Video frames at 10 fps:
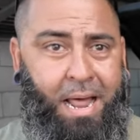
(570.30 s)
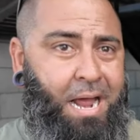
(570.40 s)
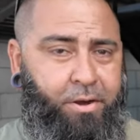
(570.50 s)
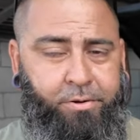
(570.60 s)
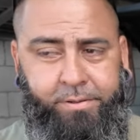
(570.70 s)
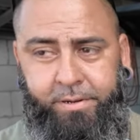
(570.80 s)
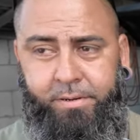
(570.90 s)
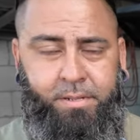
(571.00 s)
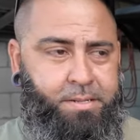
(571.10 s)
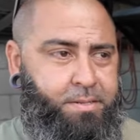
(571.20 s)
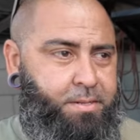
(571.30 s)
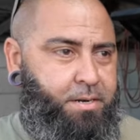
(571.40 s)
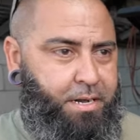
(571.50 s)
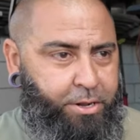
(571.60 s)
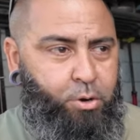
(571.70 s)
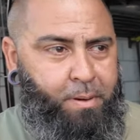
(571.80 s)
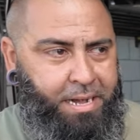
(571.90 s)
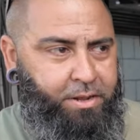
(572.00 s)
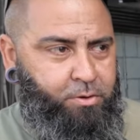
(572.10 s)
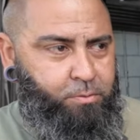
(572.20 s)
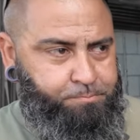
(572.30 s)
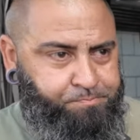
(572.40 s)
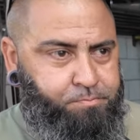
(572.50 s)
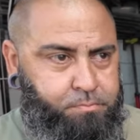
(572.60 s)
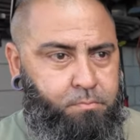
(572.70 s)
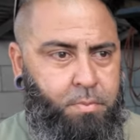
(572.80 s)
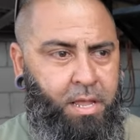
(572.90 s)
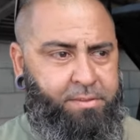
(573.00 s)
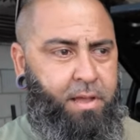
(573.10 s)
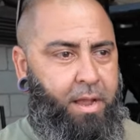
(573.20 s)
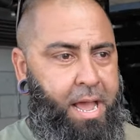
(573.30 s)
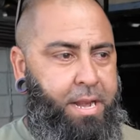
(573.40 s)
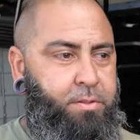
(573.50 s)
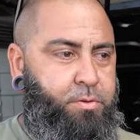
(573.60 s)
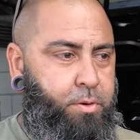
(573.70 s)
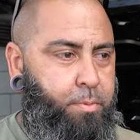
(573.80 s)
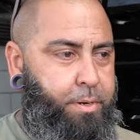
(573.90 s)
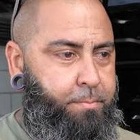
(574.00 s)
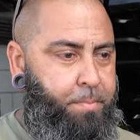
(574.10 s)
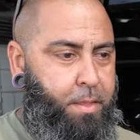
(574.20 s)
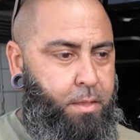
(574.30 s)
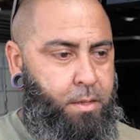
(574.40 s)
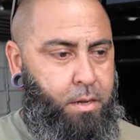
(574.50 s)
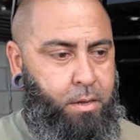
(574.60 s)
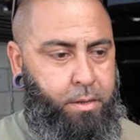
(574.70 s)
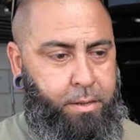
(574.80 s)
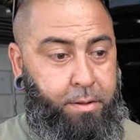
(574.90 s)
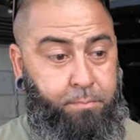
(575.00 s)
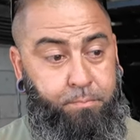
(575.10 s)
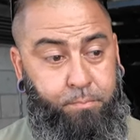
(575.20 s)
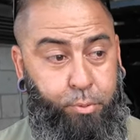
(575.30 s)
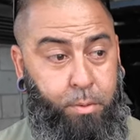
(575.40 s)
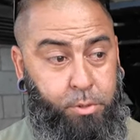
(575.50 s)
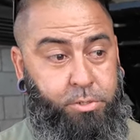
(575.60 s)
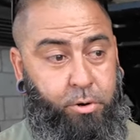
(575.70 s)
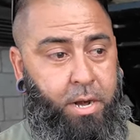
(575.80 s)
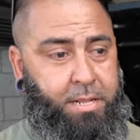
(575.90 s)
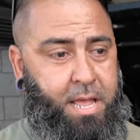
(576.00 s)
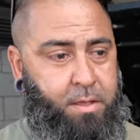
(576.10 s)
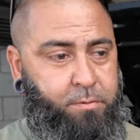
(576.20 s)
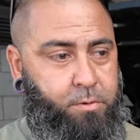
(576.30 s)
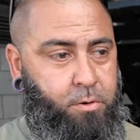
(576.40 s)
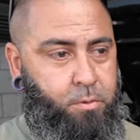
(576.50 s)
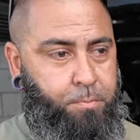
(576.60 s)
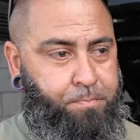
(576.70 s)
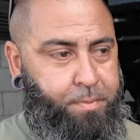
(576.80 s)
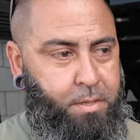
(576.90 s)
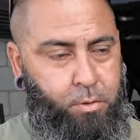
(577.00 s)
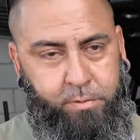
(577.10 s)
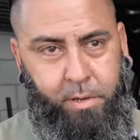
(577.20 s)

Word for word: pliers, and little by little, that's how I got into it. But uh, it pretty much started like that. So he would